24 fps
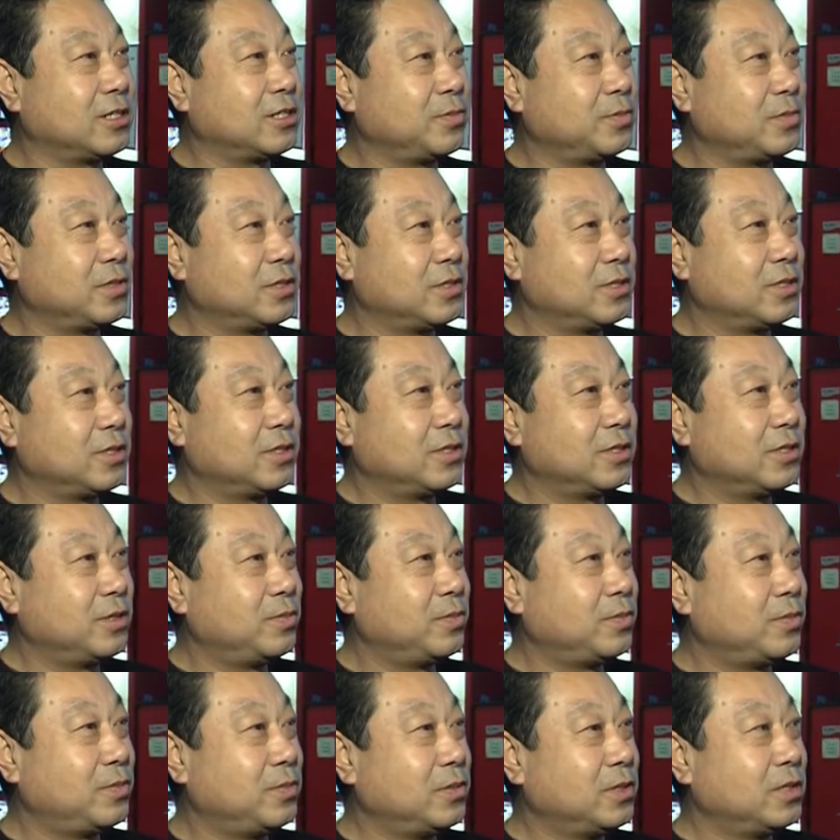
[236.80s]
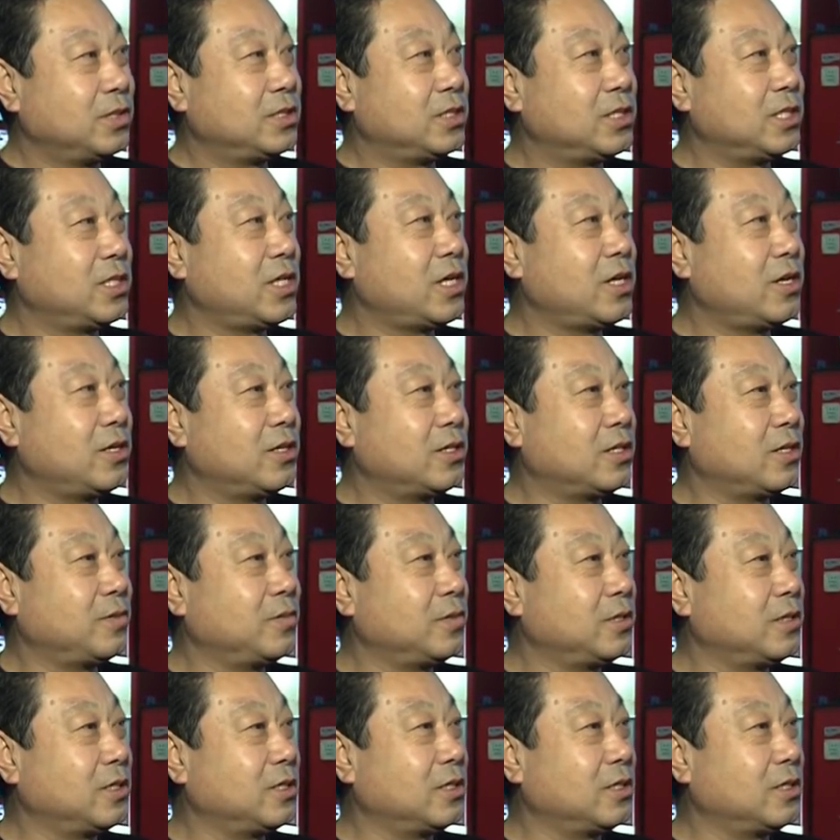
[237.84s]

tell more about China.